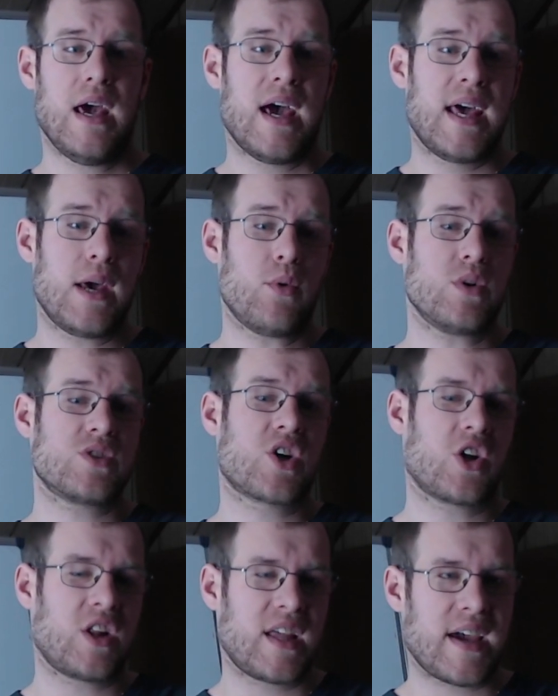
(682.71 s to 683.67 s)
And it was
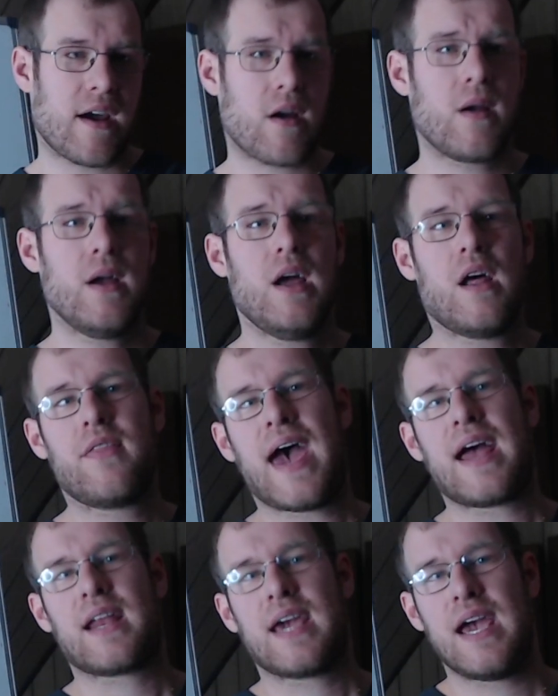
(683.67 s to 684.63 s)
clear
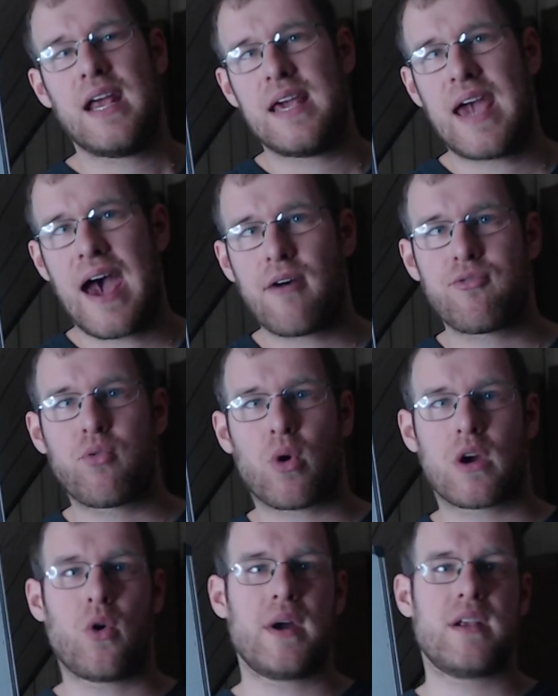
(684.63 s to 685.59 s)
that K D F
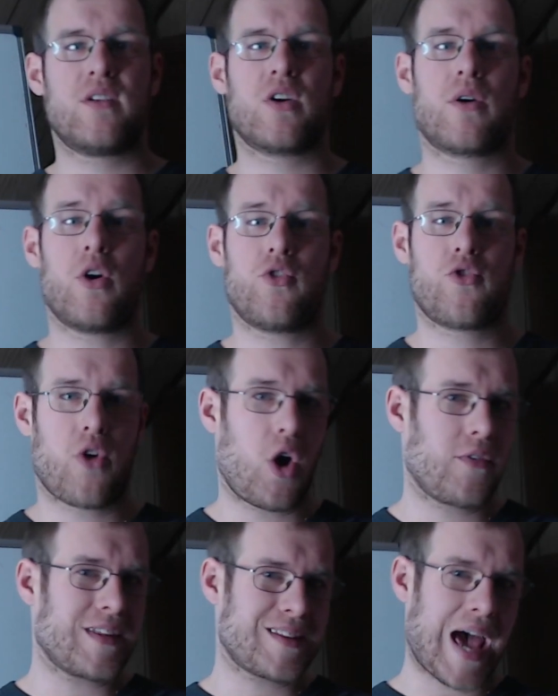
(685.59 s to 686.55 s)
were going to
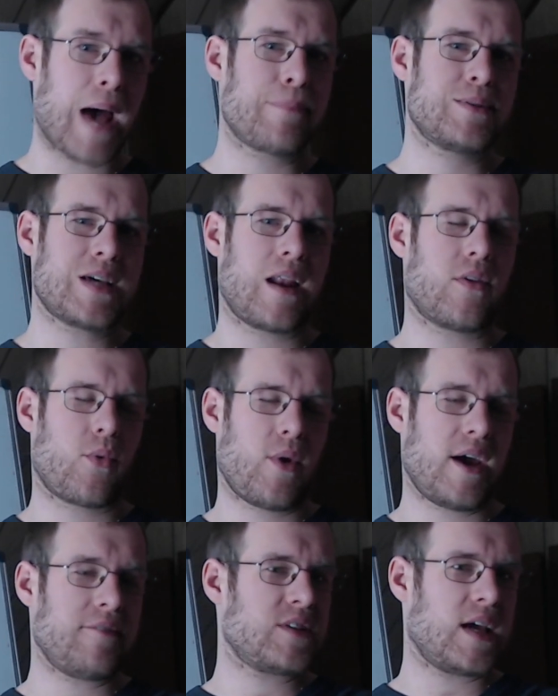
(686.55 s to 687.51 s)
control the top side of the
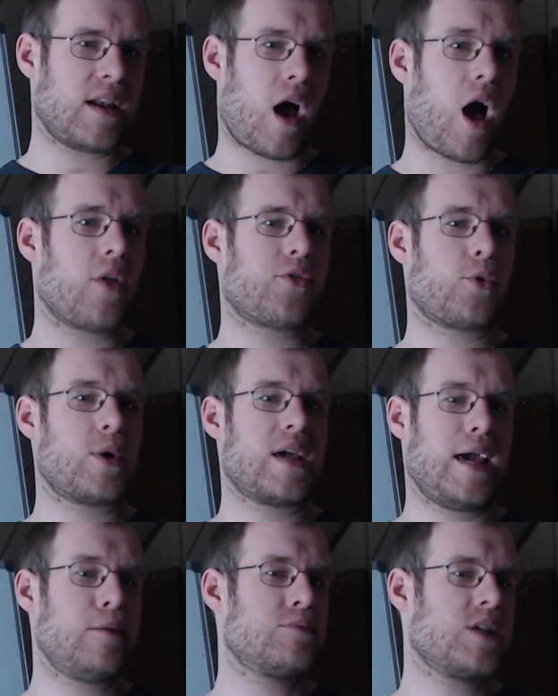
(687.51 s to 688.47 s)
rift. In all three
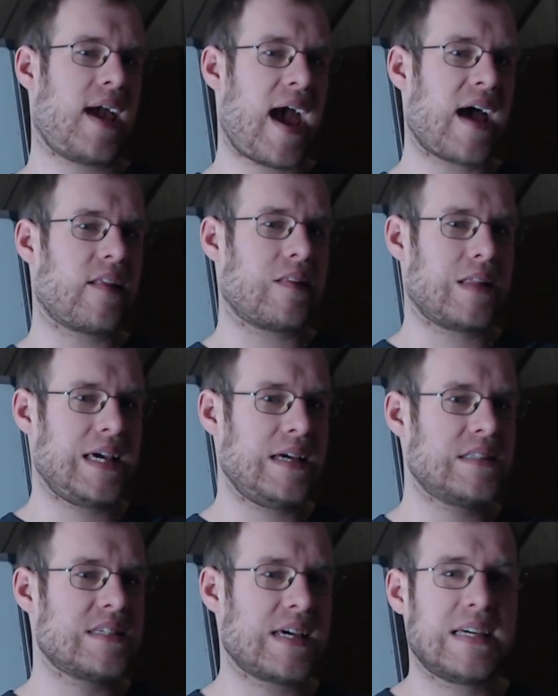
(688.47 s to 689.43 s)
games, they had
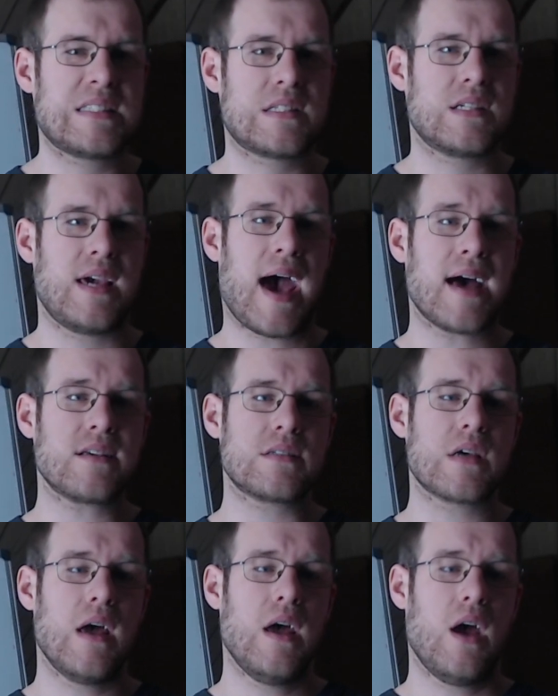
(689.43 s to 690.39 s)
leads in C
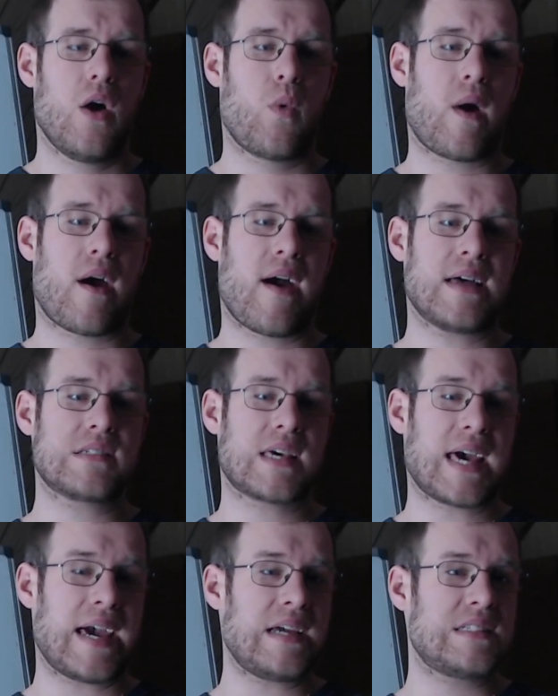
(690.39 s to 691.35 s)
S, whereas
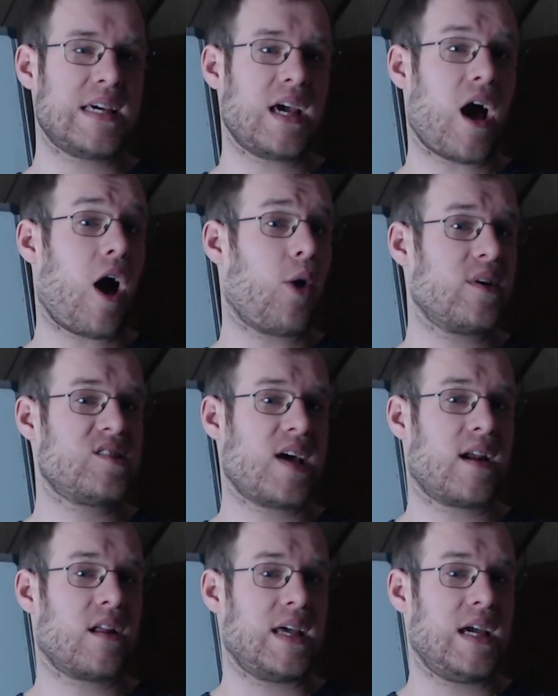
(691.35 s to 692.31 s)
K T always
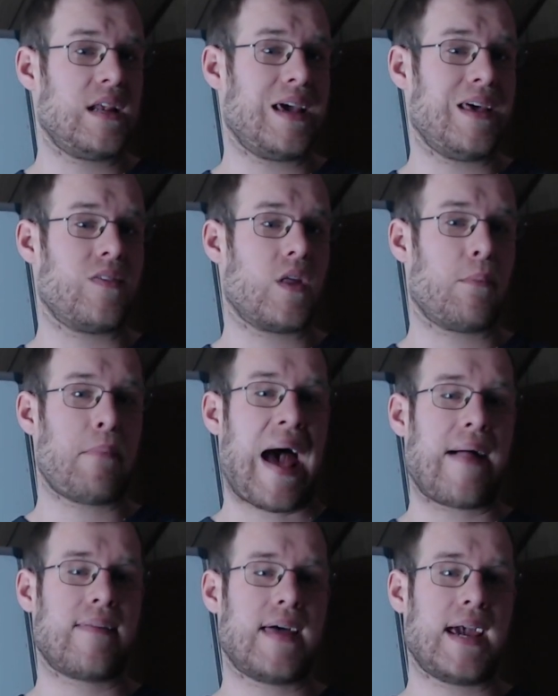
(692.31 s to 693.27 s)
had a lead in the
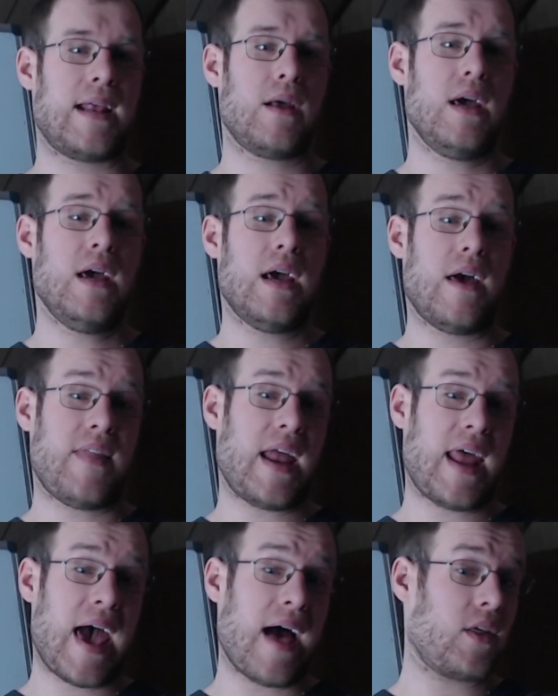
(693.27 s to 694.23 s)
bot lane. And
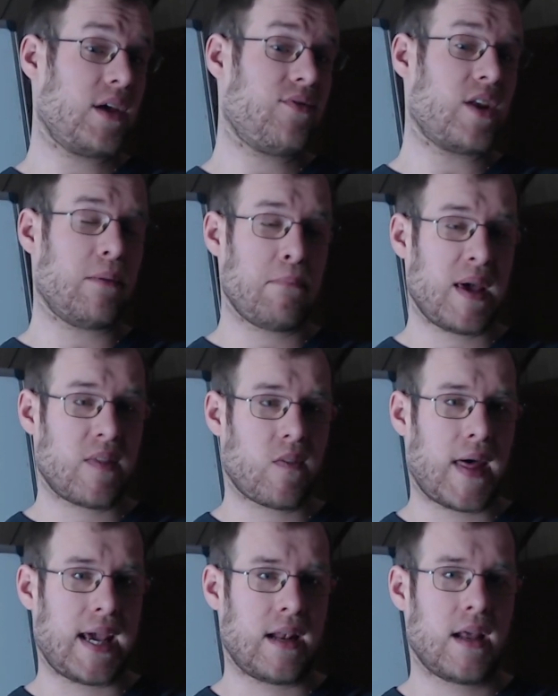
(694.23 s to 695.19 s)
then, hell, even in mid
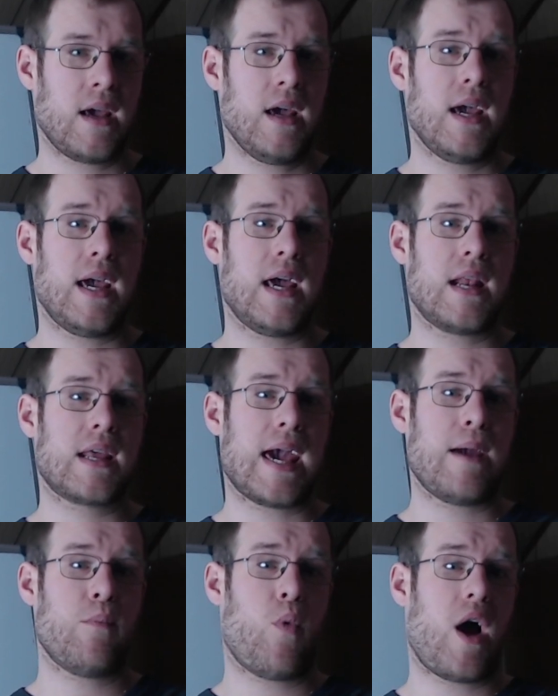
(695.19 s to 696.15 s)
lane in
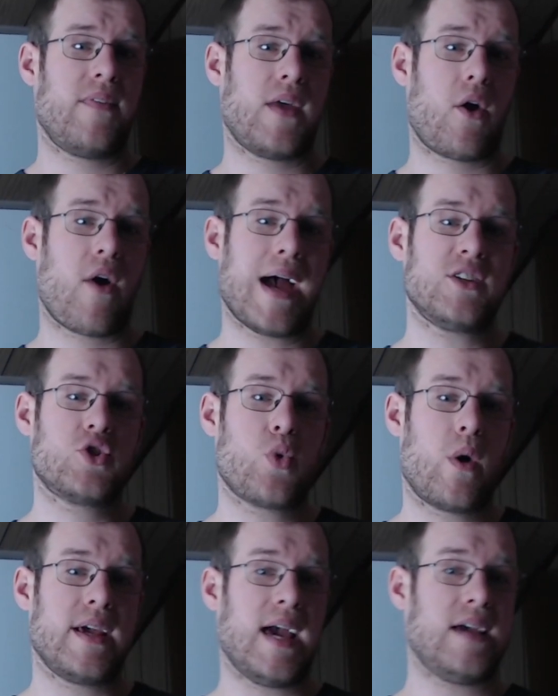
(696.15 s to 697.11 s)
game one, they were ahead
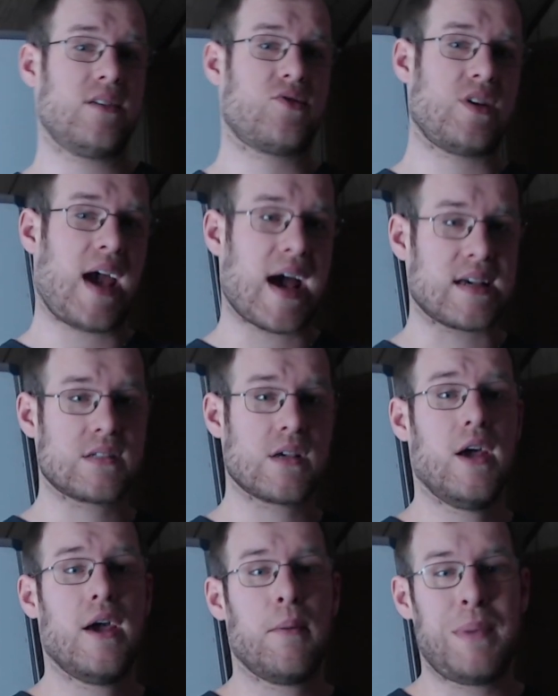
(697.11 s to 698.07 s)
twenty-eight C S,
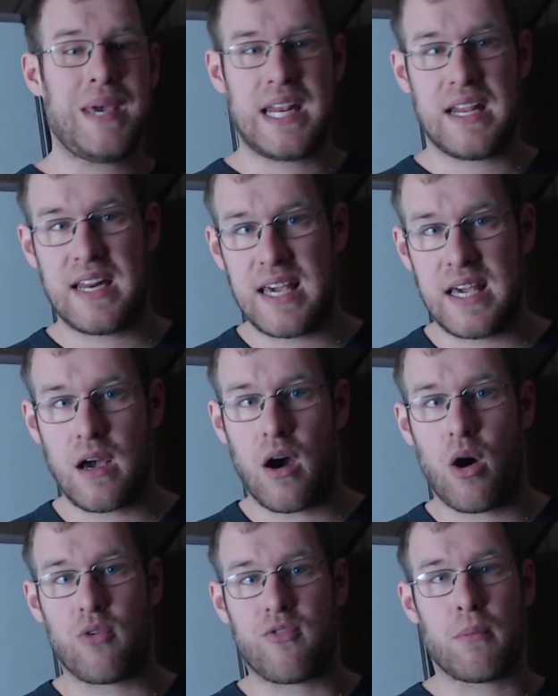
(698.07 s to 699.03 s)
B D D
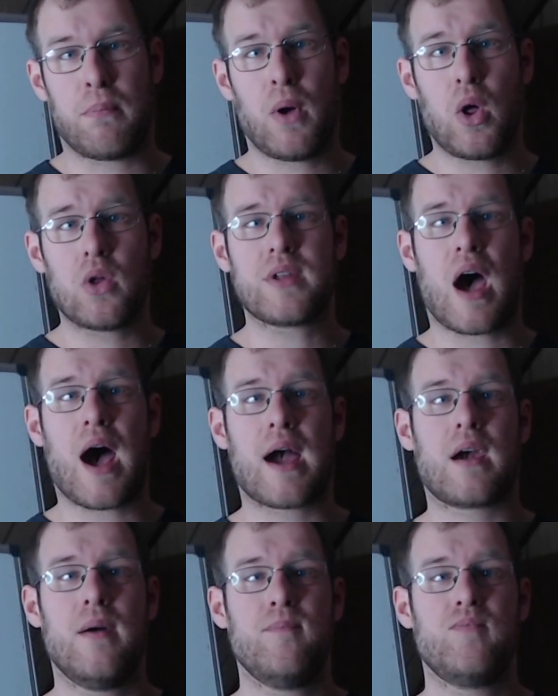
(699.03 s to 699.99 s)
over
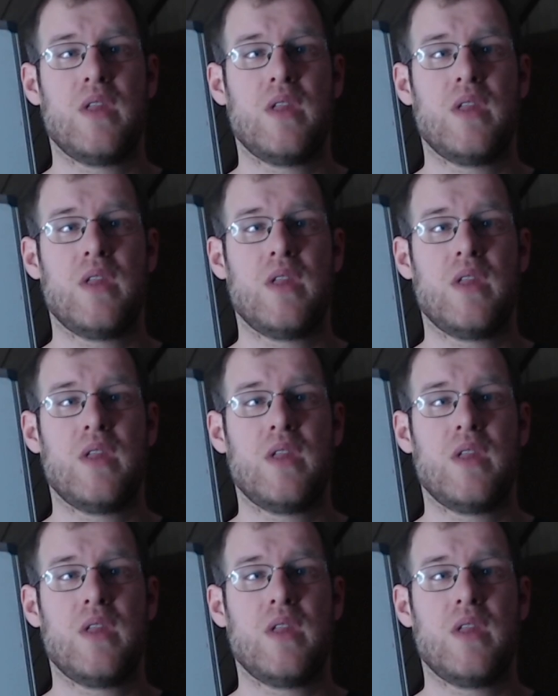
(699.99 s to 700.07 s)
Bulldog,